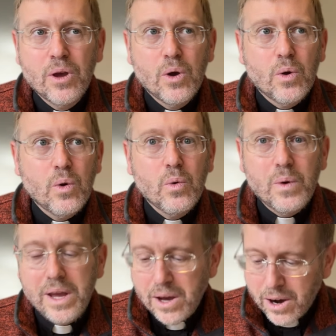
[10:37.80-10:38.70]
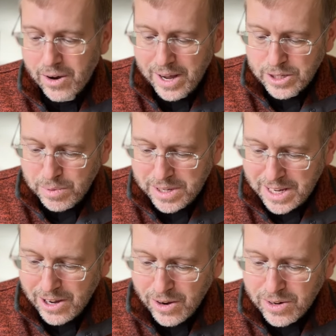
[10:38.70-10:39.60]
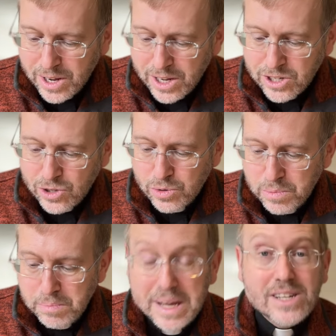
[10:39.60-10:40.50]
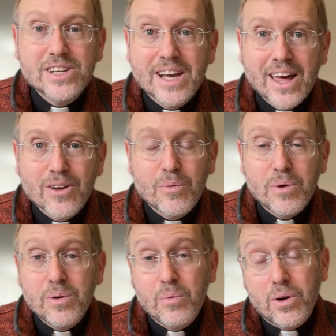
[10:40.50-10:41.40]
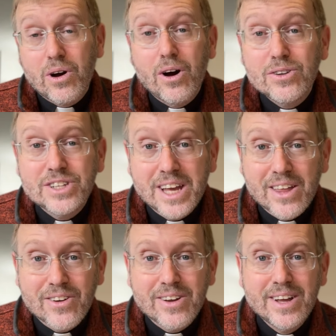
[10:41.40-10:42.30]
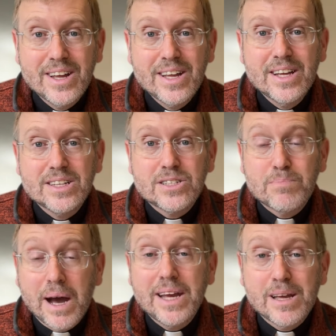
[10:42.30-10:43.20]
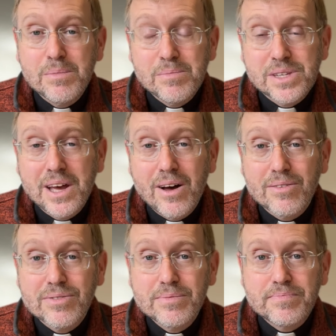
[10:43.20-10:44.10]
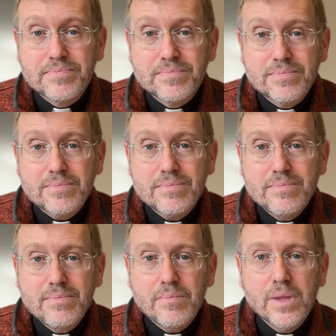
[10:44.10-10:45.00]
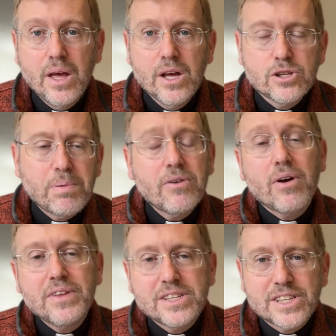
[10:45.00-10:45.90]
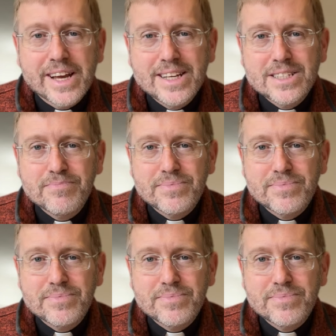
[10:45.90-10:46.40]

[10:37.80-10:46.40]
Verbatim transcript: who we are as we here to meet together. We're called together by Him Himself. So ponder on these things,